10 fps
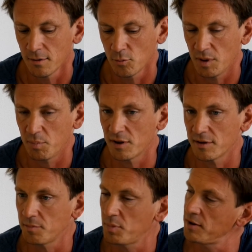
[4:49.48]
we
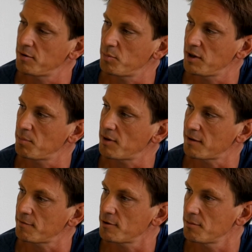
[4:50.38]
built this P2P
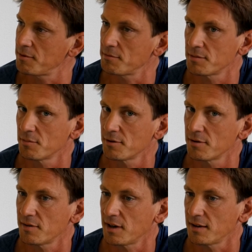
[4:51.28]
platform. It was
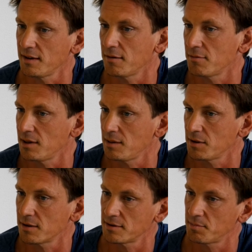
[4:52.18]
more of an idea really,
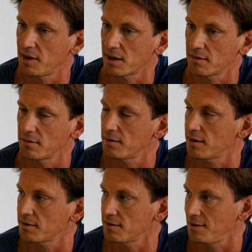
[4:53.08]
because back in
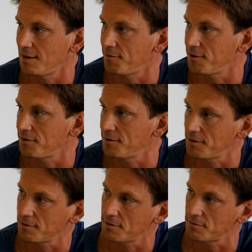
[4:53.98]

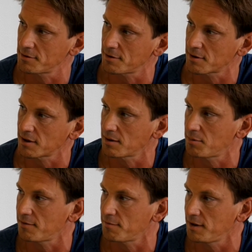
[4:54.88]
2011 no one was talking
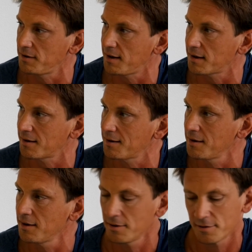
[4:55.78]
about fintech.
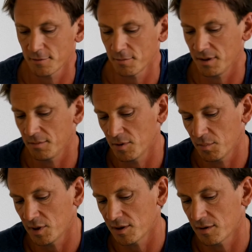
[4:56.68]
So
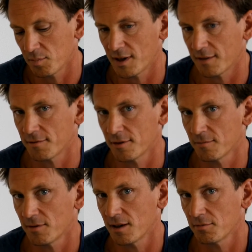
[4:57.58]
we built the
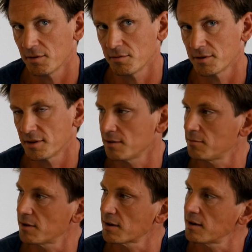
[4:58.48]
platform while we were still
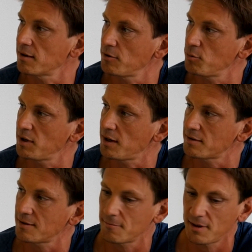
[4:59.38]
working at
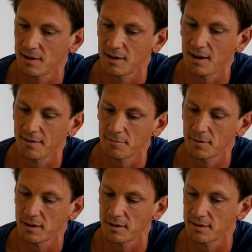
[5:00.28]
UBS and went live
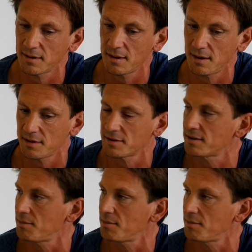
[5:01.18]
with it last